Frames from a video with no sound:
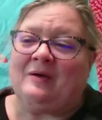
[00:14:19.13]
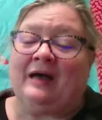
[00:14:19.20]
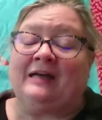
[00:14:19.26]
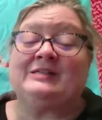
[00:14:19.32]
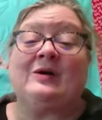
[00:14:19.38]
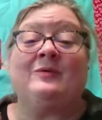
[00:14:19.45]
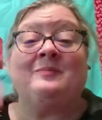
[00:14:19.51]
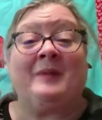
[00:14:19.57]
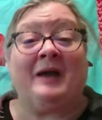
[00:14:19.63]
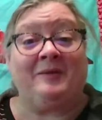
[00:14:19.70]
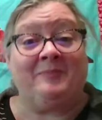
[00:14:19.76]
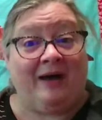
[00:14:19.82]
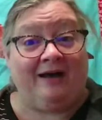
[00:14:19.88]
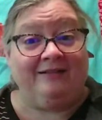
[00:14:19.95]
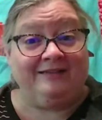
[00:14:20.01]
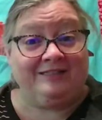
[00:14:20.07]
So my
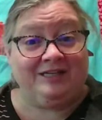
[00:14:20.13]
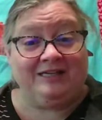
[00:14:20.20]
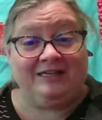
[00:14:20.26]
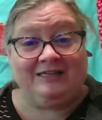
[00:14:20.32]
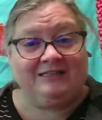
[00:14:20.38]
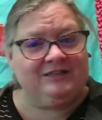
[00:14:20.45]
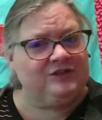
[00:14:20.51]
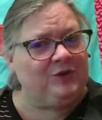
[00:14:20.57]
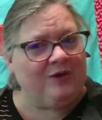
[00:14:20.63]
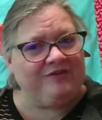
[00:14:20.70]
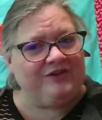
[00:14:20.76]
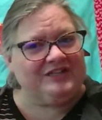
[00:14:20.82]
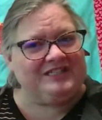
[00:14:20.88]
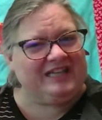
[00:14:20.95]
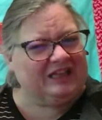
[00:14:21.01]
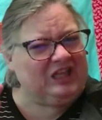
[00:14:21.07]
apologies. Do you ever
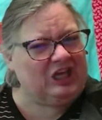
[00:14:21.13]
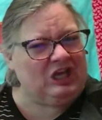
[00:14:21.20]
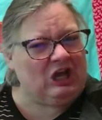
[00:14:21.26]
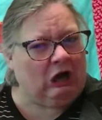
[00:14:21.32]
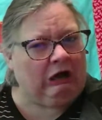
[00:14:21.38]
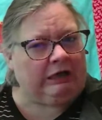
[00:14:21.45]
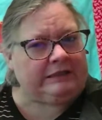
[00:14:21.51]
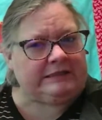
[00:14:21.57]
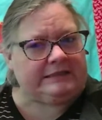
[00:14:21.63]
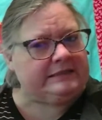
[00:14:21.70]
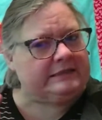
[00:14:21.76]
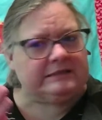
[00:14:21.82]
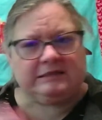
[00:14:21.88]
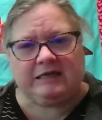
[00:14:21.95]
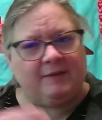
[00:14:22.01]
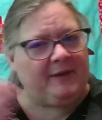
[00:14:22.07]
just get the
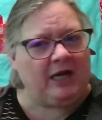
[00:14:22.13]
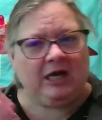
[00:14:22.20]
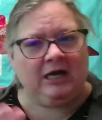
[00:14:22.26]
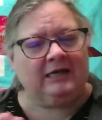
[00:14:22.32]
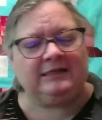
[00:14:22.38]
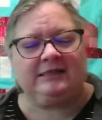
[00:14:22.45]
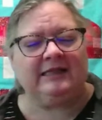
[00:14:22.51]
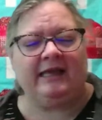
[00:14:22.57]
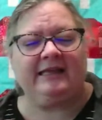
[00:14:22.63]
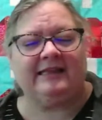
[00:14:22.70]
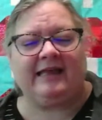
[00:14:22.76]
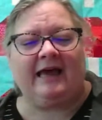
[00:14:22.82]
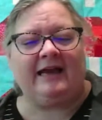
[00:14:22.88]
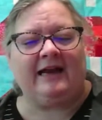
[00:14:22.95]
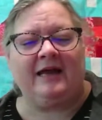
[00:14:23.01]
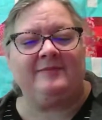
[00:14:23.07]
yawns coming on like
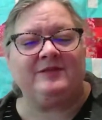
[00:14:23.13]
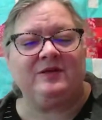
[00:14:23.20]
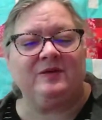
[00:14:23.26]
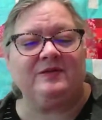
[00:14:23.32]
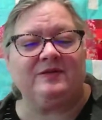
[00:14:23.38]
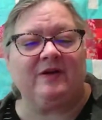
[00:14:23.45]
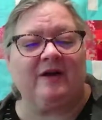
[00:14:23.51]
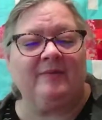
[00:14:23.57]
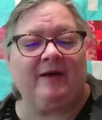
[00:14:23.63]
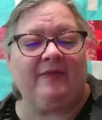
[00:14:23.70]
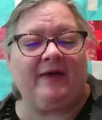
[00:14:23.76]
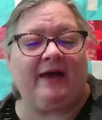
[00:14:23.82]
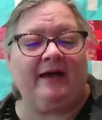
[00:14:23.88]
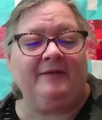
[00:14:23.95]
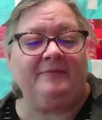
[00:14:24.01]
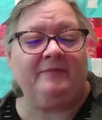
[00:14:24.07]
that? I'm so sorry about
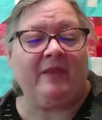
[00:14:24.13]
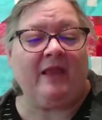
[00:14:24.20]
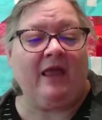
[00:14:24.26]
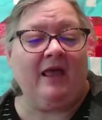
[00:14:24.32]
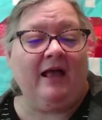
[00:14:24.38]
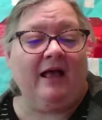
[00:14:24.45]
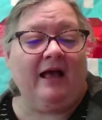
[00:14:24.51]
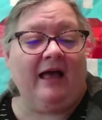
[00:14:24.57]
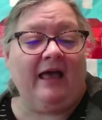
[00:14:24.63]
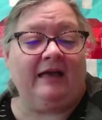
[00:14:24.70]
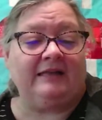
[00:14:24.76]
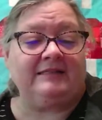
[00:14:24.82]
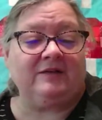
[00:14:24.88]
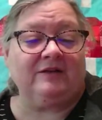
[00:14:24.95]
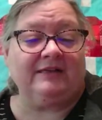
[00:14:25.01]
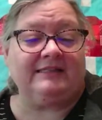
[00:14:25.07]
that.
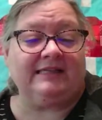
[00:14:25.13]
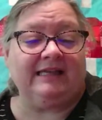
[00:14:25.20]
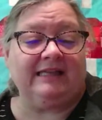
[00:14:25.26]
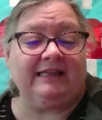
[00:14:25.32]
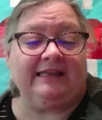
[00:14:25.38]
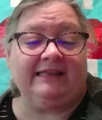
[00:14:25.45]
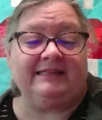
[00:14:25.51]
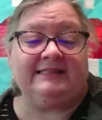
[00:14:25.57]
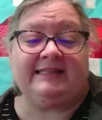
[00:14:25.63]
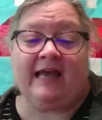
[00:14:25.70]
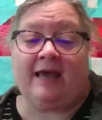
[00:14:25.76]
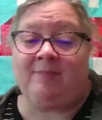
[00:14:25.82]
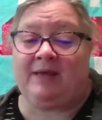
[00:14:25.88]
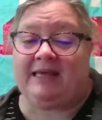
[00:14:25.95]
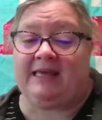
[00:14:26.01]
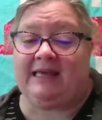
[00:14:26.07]
And so let's see.
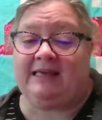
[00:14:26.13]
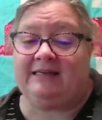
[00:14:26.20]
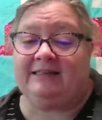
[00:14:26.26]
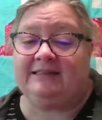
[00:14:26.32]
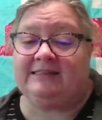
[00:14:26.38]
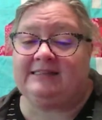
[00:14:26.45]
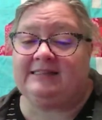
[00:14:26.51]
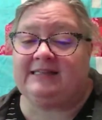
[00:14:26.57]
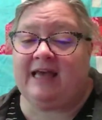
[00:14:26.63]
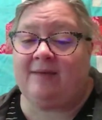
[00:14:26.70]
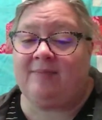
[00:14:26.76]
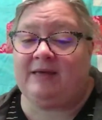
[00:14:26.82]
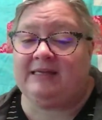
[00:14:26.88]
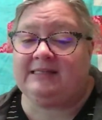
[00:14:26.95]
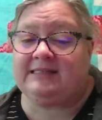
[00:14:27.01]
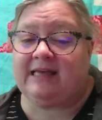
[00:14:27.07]

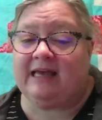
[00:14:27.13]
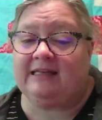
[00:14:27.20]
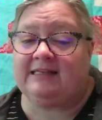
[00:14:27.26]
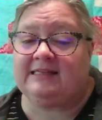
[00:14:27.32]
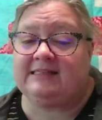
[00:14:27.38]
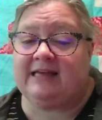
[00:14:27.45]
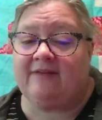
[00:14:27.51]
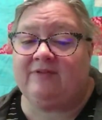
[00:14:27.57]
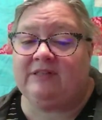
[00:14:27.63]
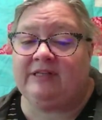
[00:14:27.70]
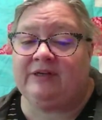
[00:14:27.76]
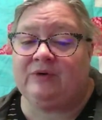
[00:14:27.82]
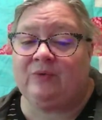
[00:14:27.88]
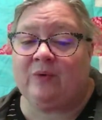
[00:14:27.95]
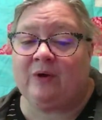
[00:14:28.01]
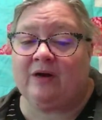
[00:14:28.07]
Debbie said 7
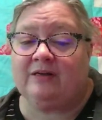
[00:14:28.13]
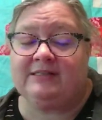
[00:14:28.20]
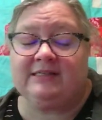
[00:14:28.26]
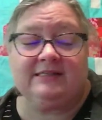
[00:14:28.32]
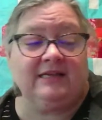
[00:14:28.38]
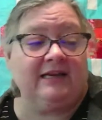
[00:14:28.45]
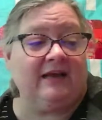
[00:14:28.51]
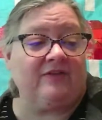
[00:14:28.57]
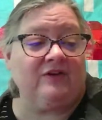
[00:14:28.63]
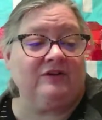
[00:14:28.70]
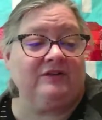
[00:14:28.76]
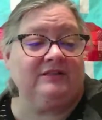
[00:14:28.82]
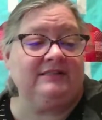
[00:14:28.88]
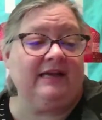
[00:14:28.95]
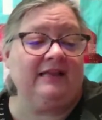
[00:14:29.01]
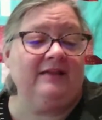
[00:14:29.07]
little words is another
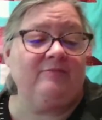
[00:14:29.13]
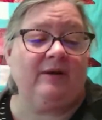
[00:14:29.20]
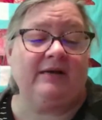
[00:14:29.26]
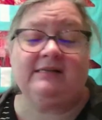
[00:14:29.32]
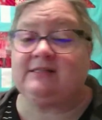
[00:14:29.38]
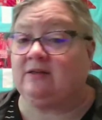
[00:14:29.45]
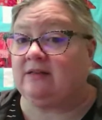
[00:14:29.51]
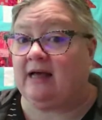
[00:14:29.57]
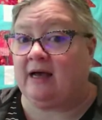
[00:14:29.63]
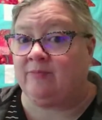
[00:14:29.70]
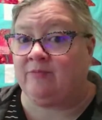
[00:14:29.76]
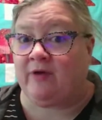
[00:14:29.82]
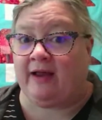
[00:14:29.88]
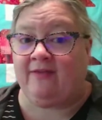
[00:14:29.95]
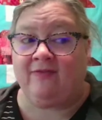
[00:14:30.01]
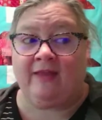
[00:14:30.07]
good daily puzzle. I'm
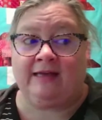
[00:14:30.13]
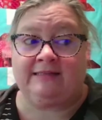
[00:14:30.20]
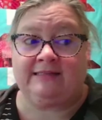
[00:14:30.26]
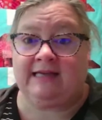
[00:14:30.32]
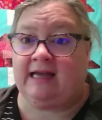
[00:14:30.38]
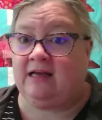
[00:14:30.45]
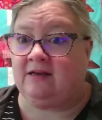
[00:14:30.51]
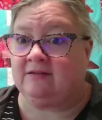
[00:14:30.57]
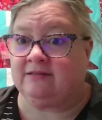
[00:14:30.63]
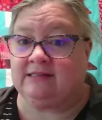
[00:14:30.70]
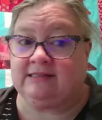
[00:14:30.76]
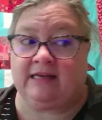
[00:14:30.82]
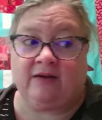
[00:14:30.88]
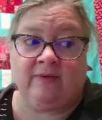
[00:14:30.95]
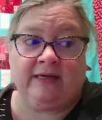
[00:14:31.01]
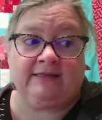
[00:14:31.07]
writing that down. Is
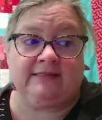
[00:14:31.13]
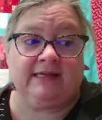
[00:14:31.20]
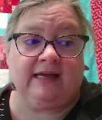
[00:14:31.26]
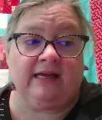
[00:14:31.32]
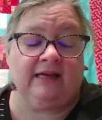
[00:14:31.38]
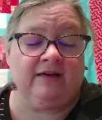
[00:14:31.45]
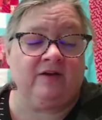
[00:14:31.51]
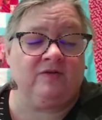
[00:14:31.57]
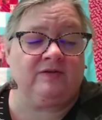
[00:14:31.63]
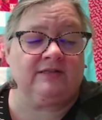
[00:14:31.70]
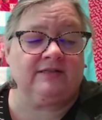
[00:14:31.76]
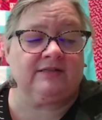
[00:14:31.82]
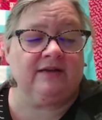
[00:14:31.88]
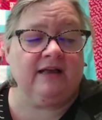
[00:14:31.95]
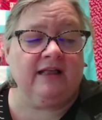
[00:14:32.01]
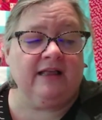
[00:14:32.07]
anyone else taking
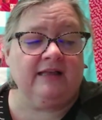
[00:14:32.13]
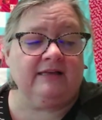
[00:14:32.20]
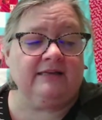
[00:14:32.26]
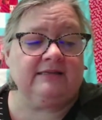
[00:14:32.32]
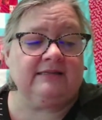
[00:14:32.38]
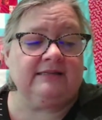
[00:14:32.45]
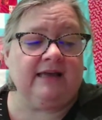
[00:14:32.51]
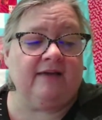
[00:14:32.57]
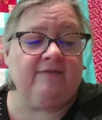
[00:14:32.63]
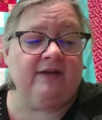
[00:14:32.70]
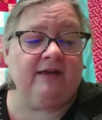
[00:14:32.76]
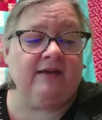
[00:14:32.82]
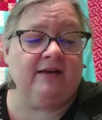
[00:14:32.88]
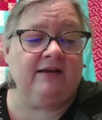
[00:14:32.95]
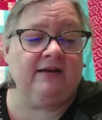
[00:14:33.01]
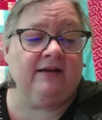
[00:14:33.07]
notes?
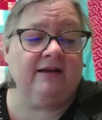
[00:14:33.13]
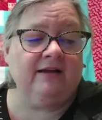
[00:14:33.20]
7